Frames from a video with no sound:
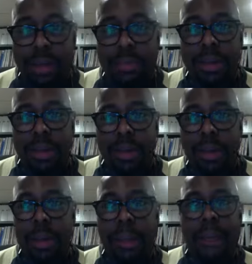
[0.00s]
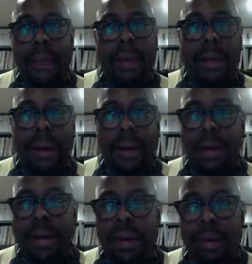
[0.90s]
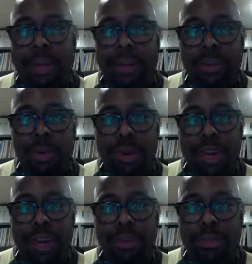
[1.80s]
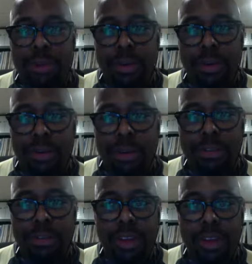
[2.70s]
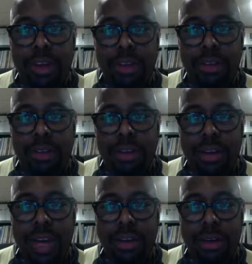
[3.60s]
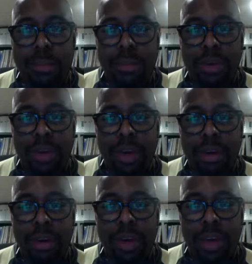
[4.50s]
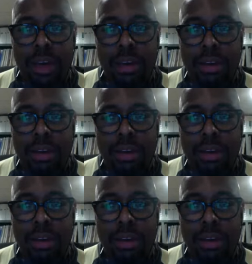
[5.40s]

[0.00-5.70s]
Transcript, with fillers: and I uh, got all my tour dates for the rest of the year lined up on there. And